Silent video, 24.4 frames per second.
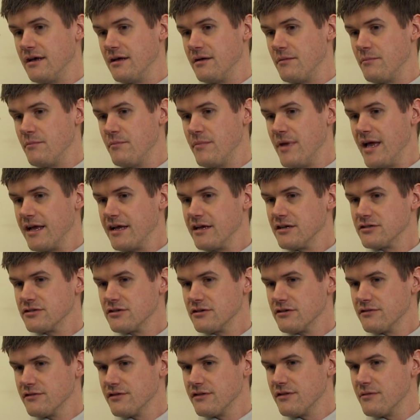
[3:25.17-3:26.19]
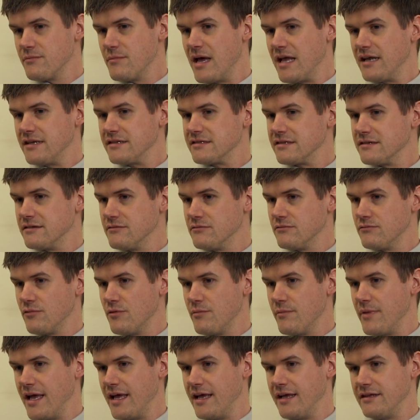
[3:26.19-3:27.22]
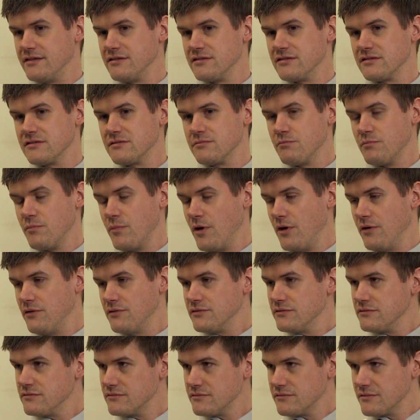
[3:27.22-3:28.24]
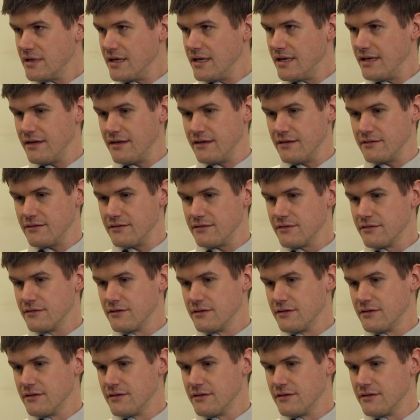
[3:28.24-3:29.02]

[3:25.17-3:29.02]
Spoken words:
making sure that the medicine remains potent and